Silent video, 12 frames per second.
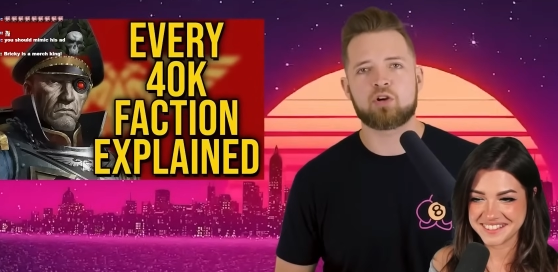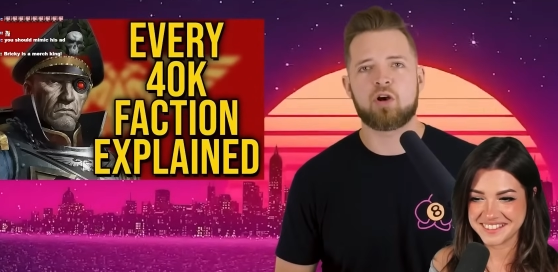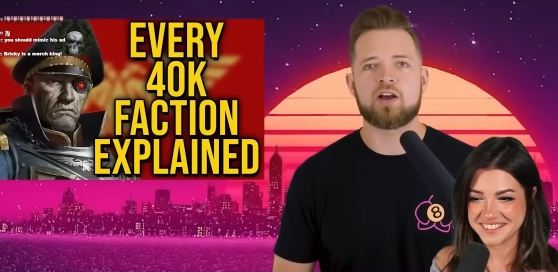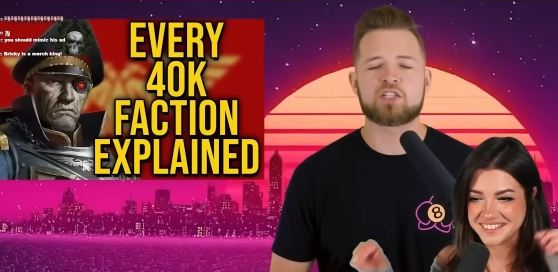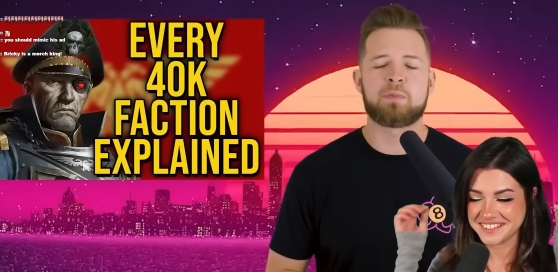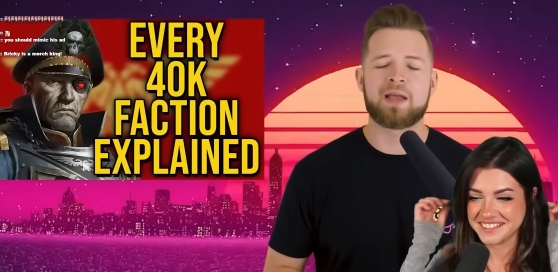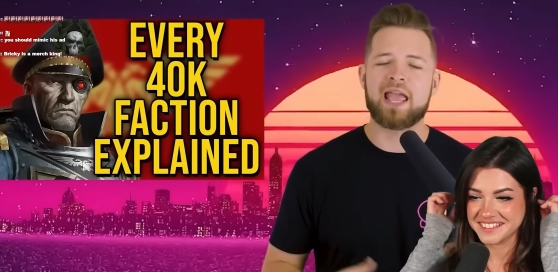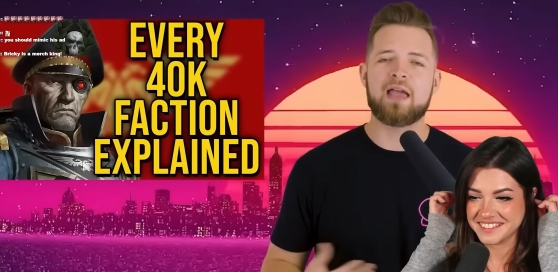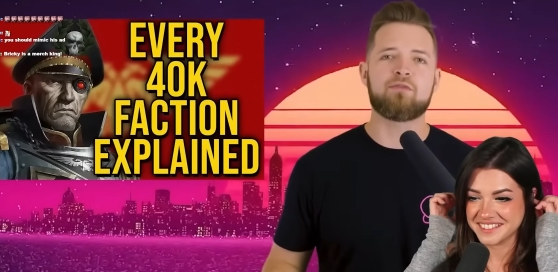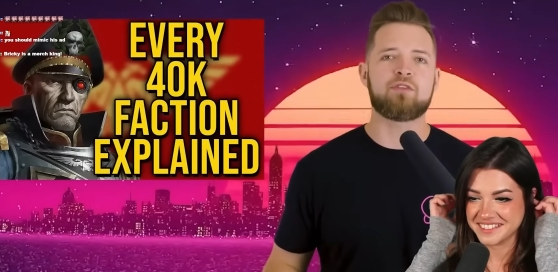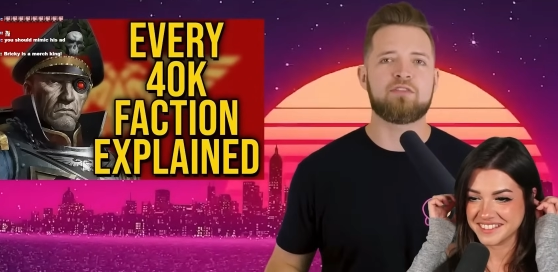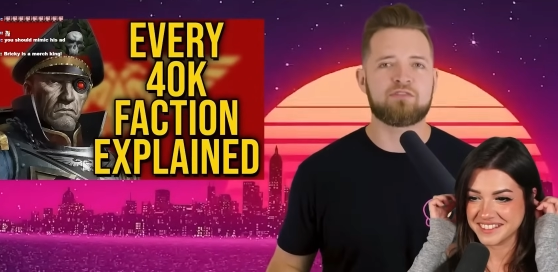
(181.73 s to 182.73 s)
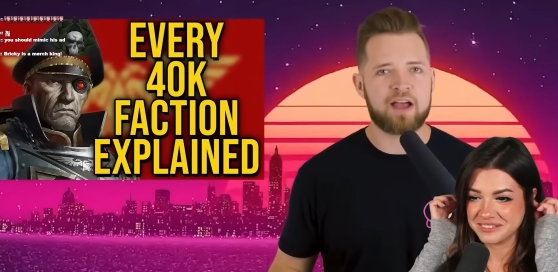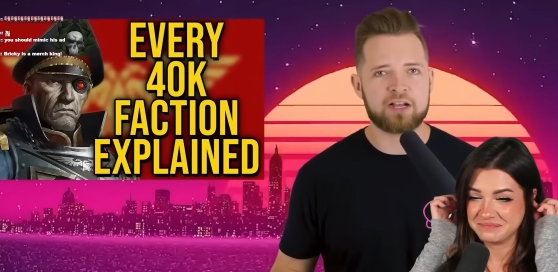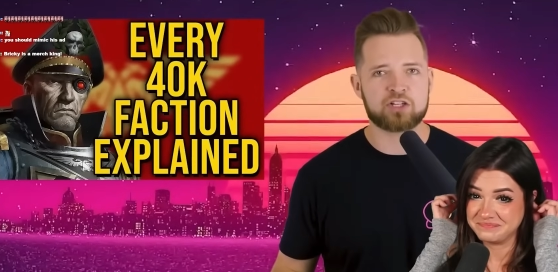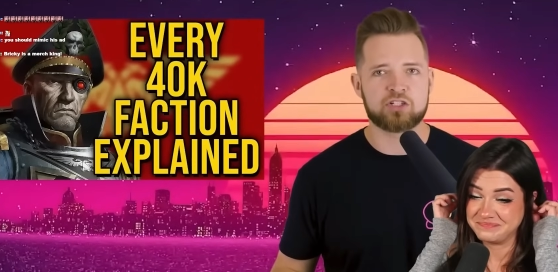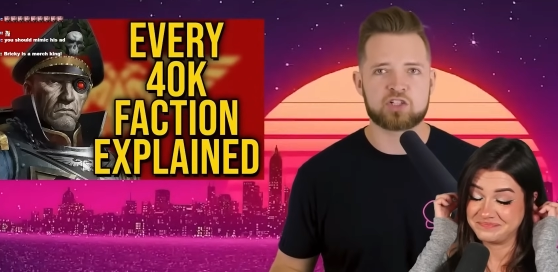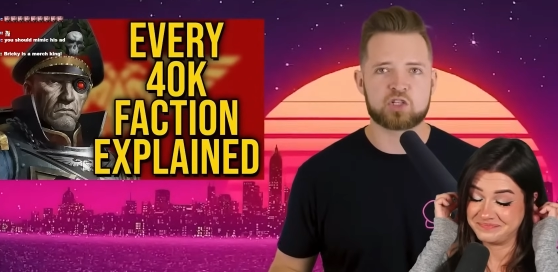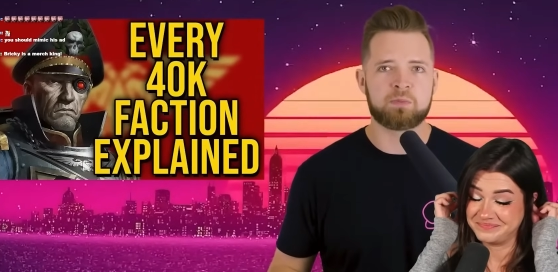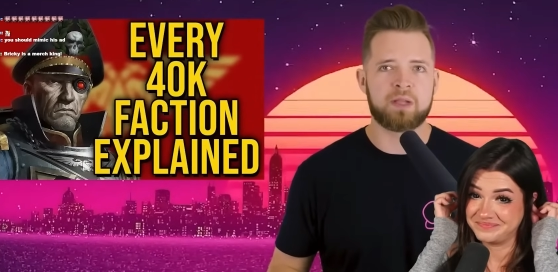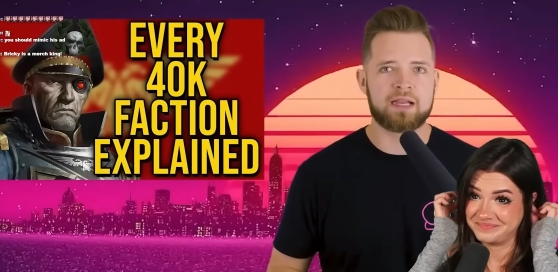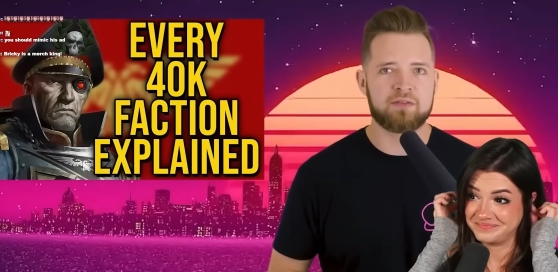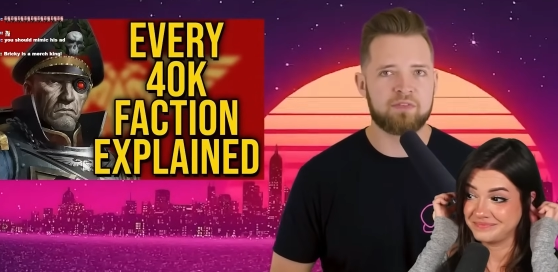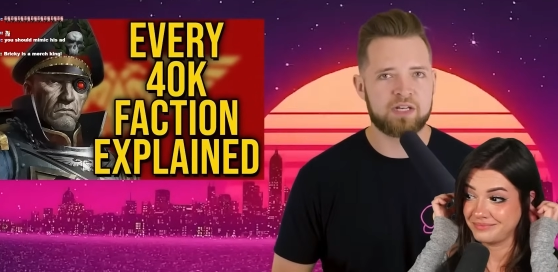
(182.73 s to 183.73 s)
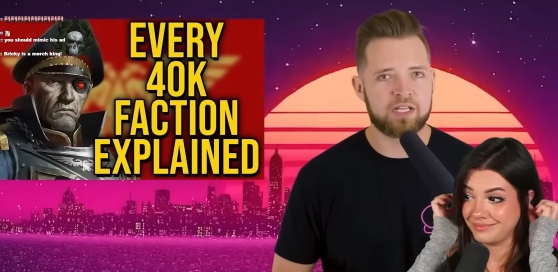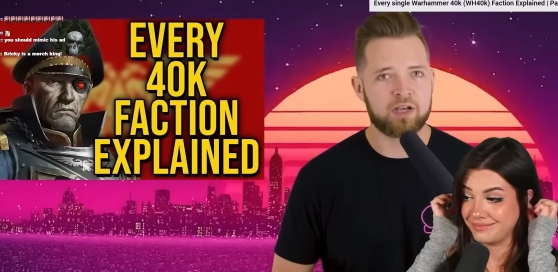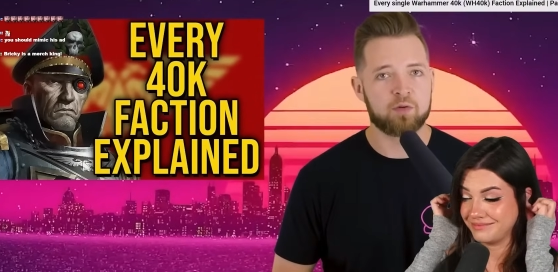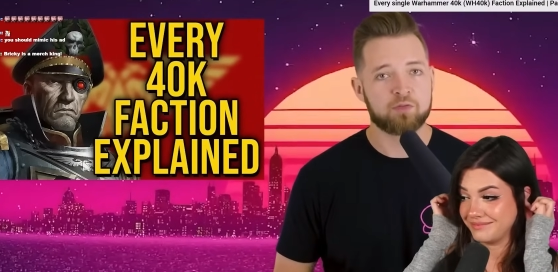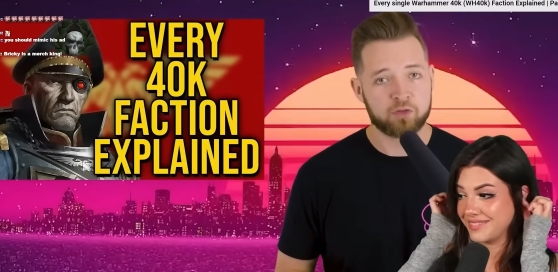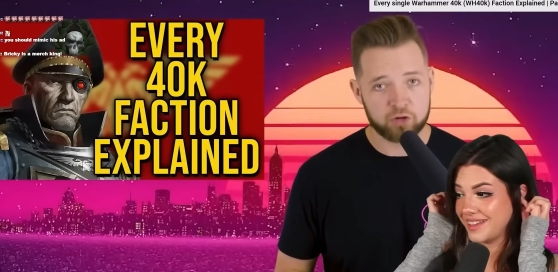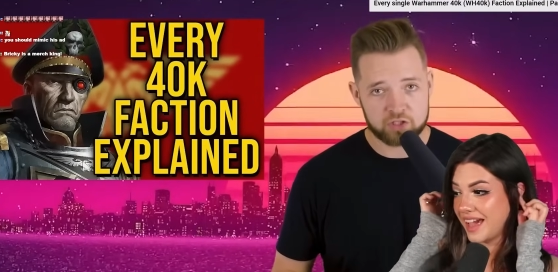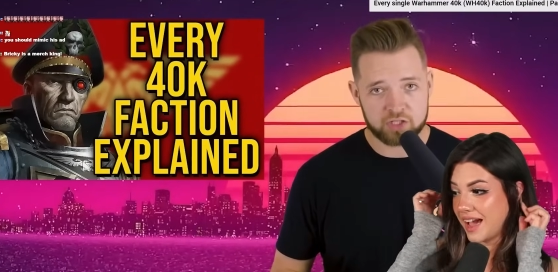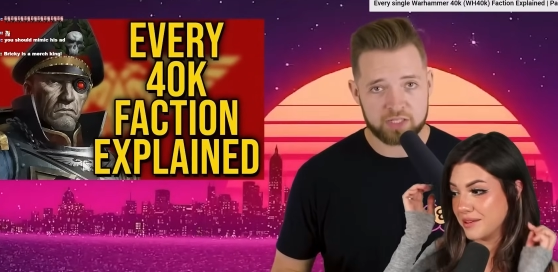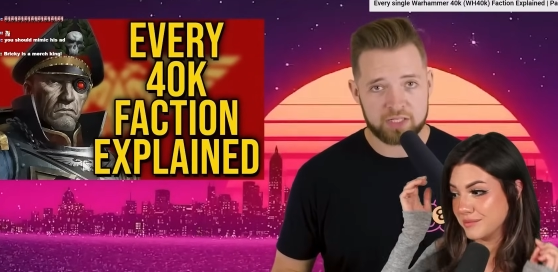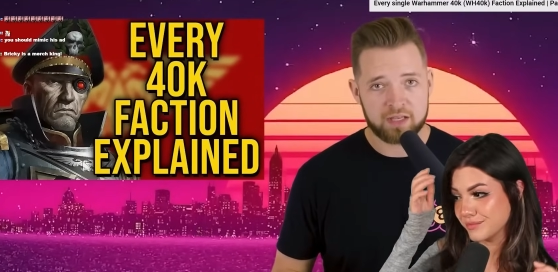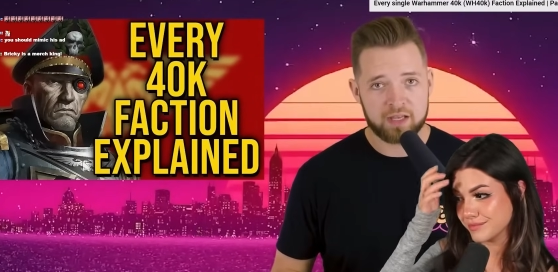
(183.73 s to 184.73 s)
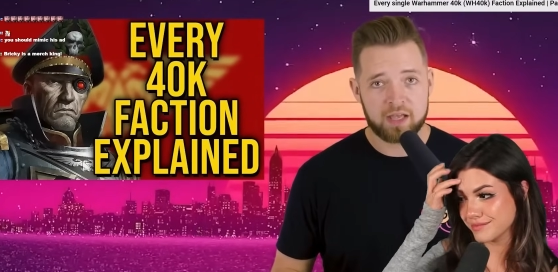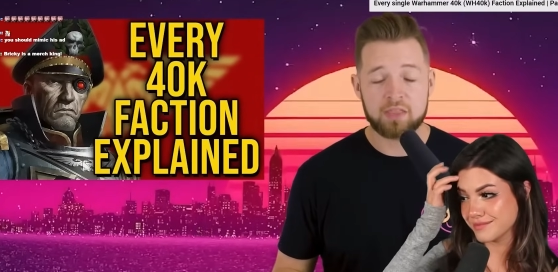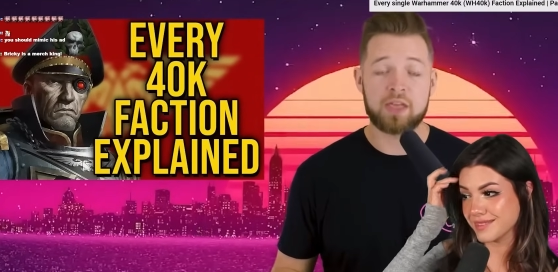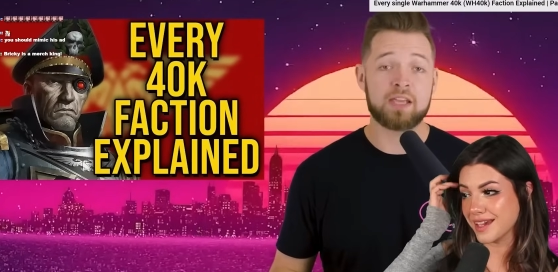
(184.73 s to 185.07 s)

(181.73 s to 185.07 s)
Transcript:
Speaker 1: come across my Every Faction Explained video. Yeah. Firstly,